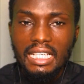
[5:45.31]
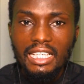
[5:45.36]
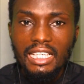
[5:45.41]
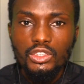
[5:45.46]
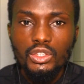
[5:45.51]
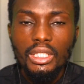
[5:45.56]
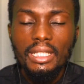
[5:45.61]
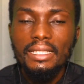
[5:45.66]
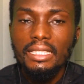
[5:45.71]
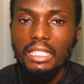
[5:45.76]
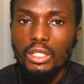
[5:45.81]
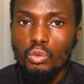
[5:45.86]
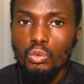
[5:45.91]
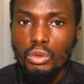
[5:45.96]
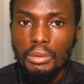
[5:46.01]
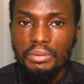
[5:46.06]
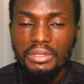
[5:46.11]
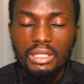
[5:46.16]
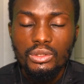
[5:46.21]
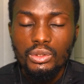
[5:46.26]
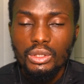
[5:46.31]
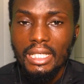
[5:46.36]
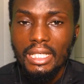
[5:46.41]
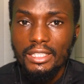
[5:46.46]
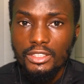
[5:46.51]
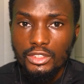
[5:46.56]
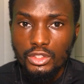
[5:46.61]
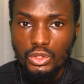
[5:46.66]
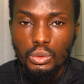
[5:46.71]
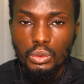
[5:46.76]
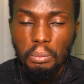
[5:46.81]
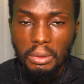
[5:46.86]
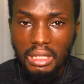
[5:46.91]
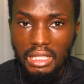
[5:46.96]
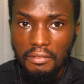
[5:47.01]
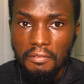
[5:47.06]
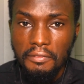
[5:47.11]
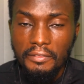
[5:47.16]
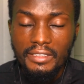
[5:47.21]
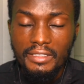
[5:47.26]
actually a website you can use to
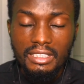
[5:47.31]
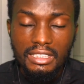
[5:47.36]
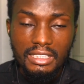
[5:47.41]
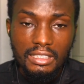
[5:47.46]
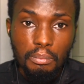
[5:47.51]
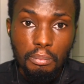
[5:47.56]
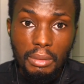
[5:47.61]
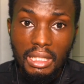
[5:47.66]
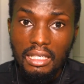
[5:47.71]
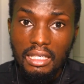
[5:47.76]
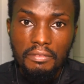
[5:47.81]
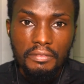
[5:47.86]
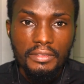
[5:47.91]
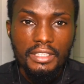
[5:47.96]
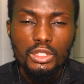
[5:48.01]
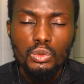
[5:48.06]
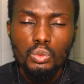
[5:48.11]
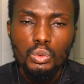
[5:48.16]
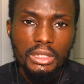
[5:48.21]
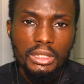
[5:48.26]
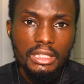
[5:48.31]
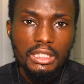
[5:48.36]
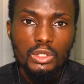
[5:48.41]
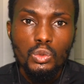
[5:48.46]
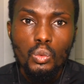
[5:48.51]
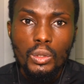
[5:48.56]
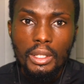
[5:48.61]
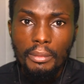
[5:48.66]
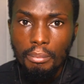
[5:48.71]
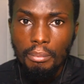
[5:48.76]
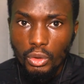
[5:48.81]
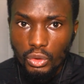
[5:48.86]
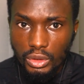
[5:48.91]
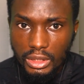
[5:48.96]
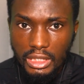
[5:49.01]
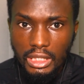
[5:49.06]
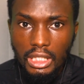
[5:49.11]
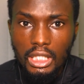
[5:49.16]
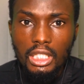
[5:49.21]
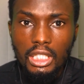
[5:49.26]
paraphrase, which is
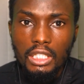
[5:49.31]
Quibot.